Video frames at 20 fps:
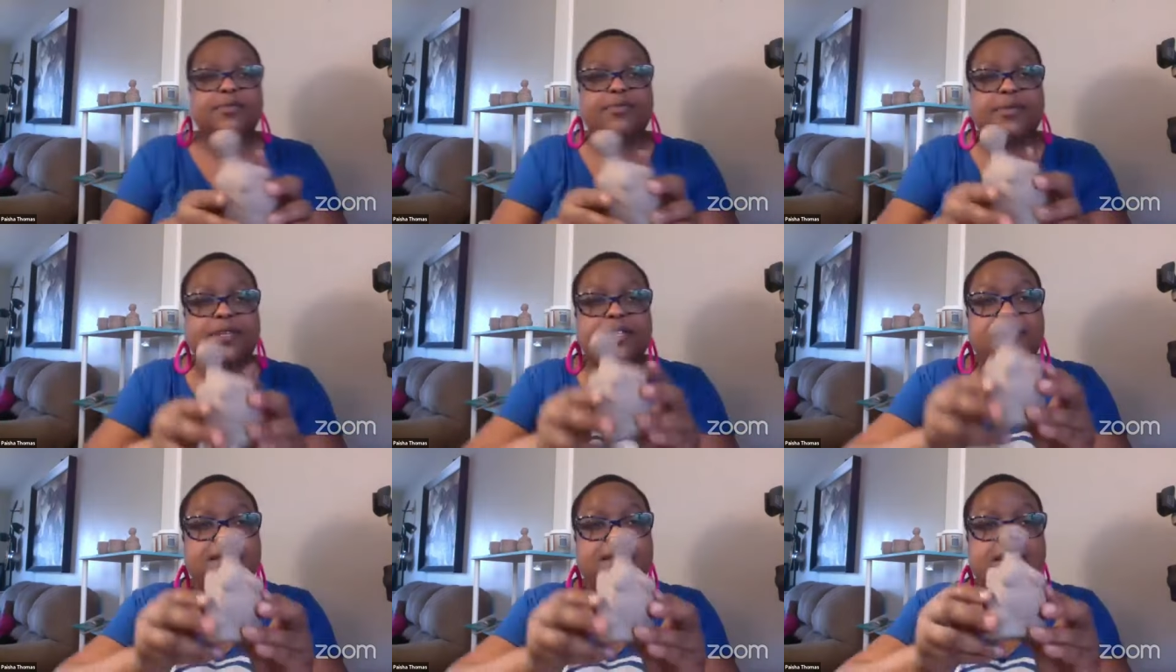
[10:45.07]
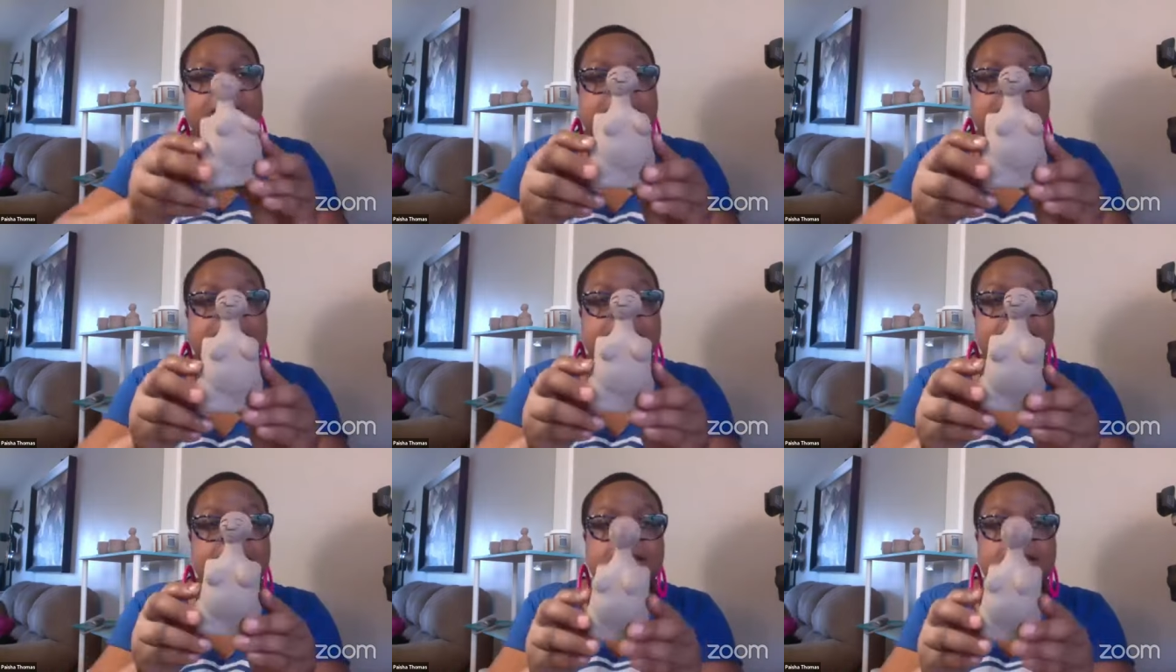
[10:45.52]

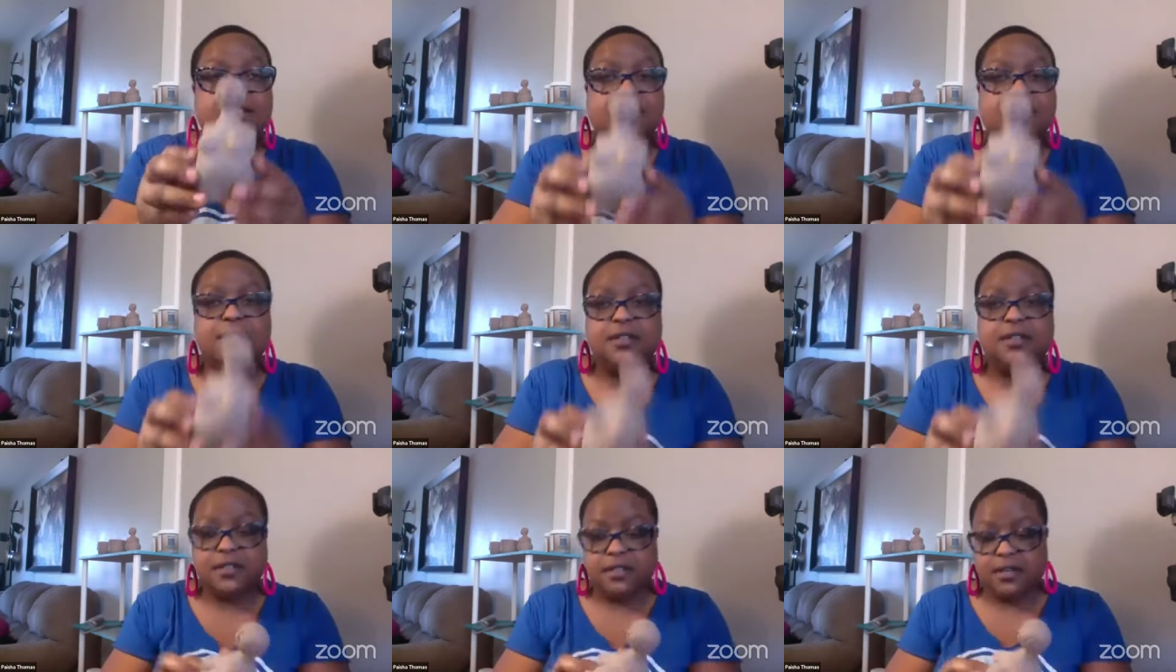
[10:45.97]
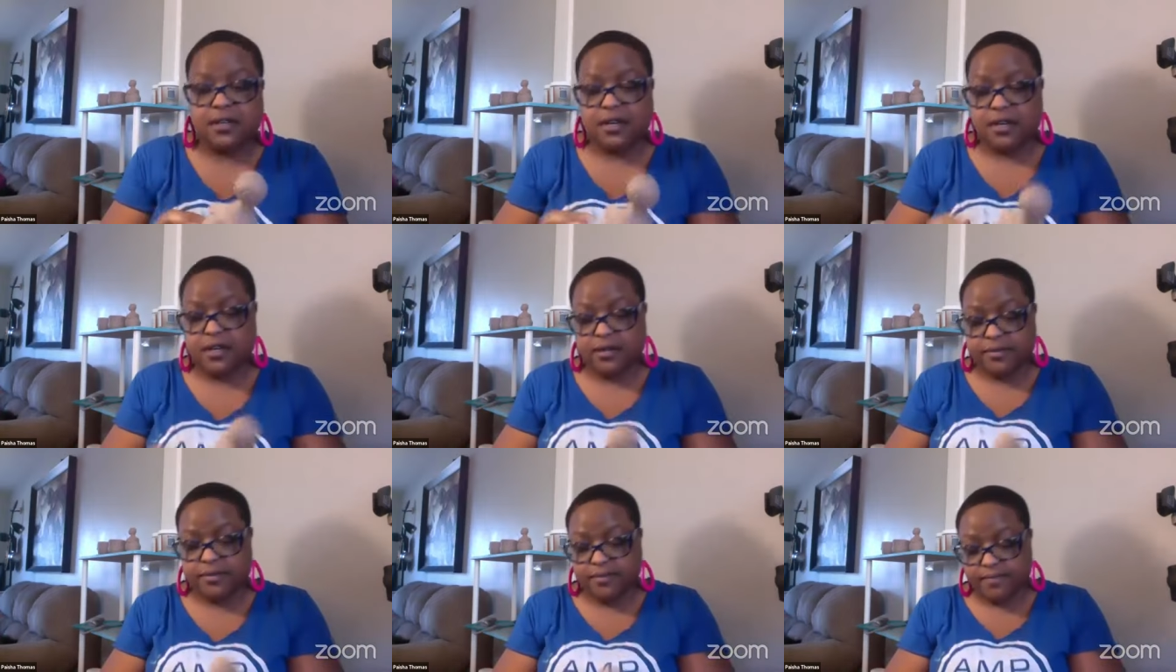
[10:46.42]
pieces,
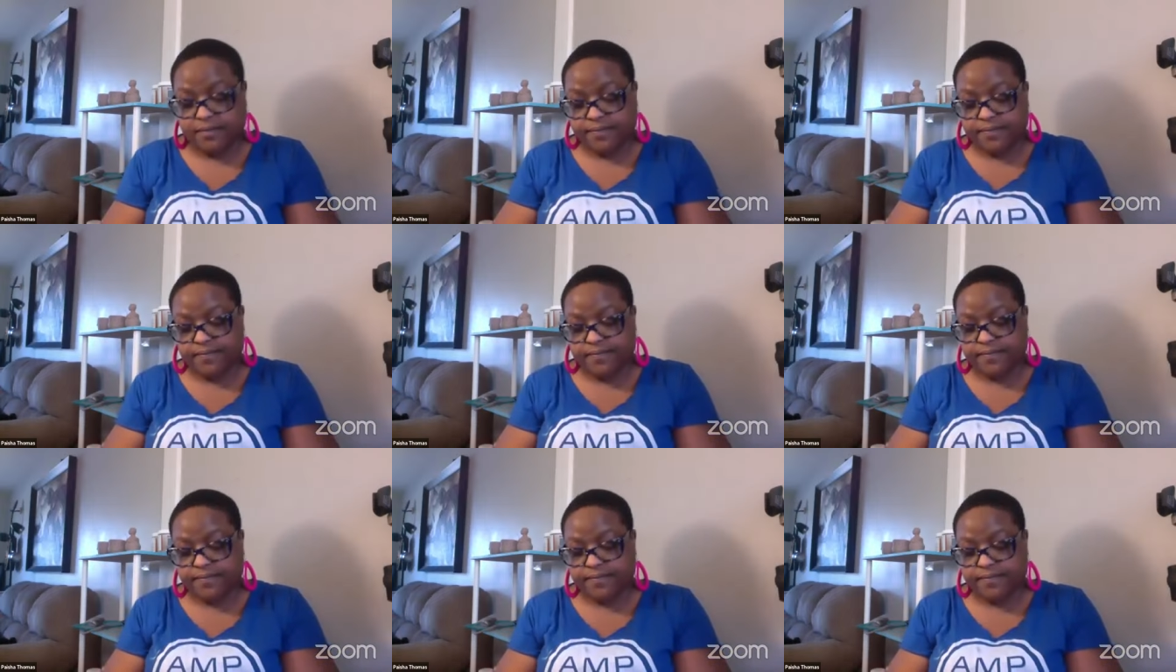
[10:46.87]
um,